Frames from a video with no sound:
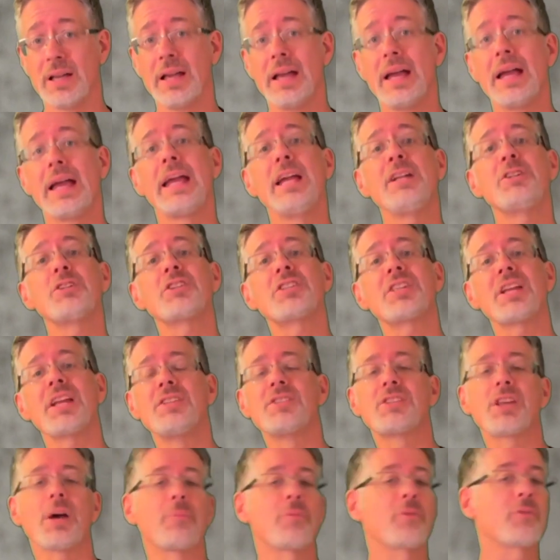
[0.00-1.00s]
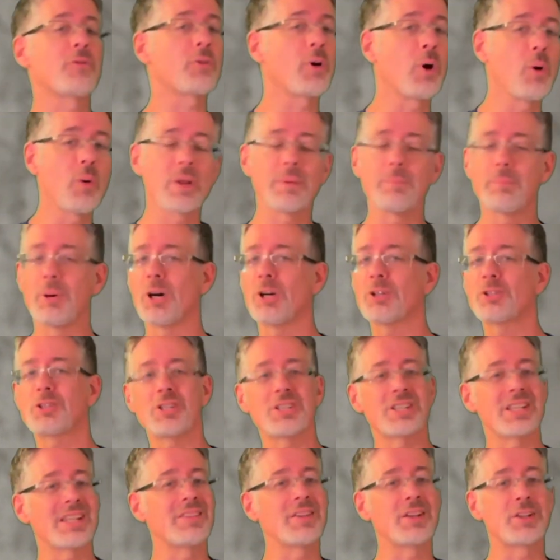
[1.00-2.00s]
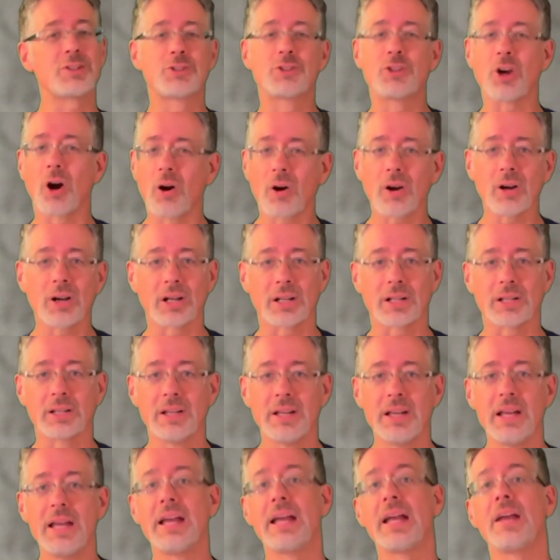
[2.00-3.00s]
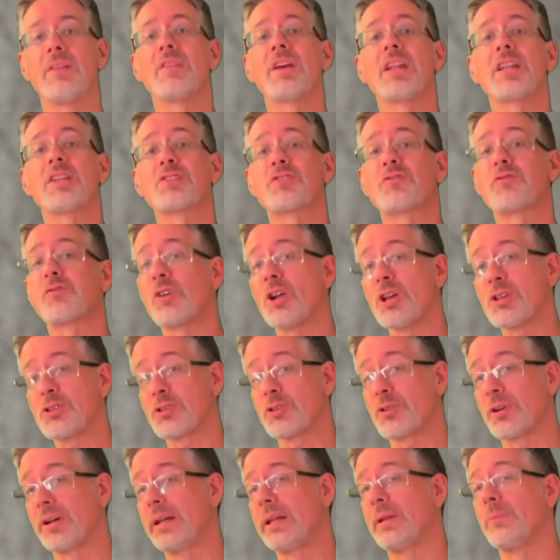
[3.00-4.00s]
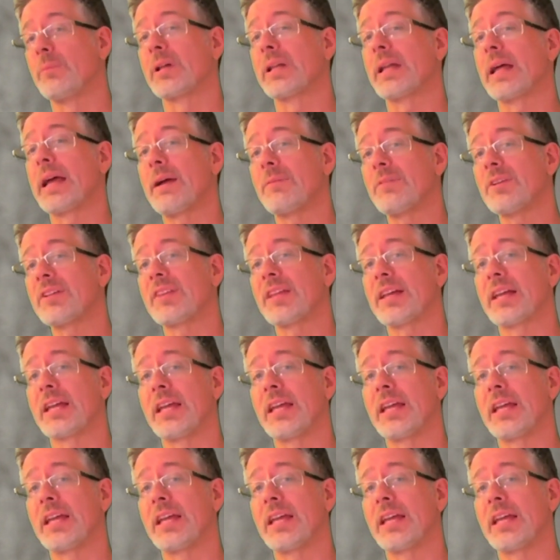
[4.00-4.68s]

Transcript: He just ends up throwing punches in the dark and then is frustrated when everything